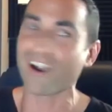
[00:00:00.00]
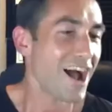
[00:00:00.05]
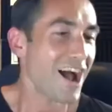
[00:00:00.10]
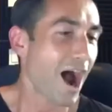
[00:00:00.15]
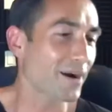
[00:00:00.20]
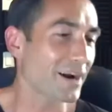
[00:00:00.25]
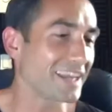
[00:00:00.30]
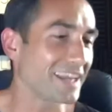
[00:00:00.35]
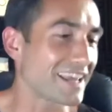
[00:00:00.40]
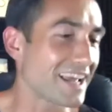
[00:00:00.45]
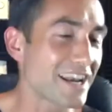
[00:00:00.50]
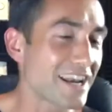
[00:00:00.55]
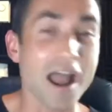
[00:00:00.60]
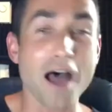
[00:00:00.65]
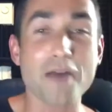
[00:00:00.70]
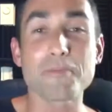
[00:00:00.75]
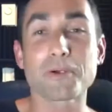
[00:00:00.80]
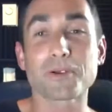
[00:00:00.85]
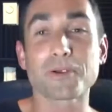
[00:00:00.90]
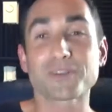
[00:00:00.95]
All right. The
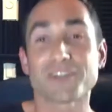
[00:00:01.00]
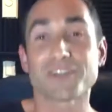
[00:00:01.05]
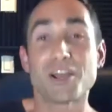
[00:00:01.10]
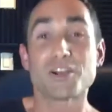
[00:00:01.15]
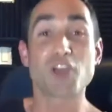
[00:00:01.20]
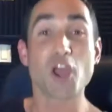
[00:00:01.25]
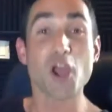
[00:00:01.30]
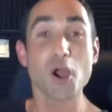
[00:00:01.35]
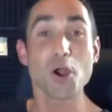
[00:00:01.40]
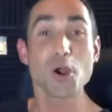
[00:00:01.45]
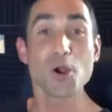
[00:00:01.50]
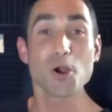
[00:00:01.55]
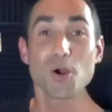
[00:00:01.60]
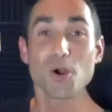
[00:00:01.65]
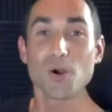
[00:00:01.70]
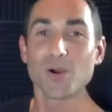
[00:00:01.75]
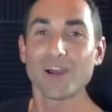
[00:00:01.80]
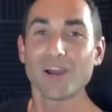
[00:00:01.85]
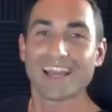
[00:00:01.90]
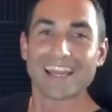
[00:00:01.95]
number
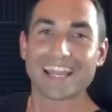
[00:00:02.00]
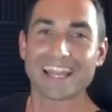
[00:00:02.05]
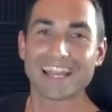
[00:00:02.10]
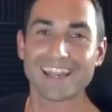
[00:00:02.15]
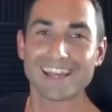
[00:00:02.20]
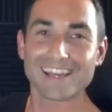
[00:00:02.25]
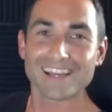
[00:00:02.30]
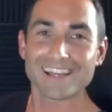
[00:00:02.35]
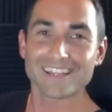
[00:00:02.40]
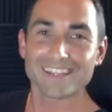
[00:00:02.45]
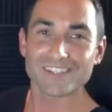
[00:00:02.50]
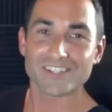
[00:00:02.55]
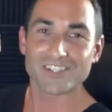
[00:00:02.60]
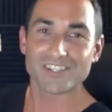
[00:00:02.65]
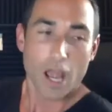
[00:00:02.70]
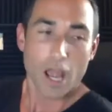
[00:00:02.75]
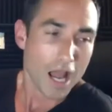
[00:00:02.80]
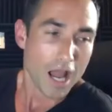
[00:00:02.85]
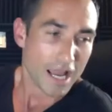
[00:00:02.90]
2 is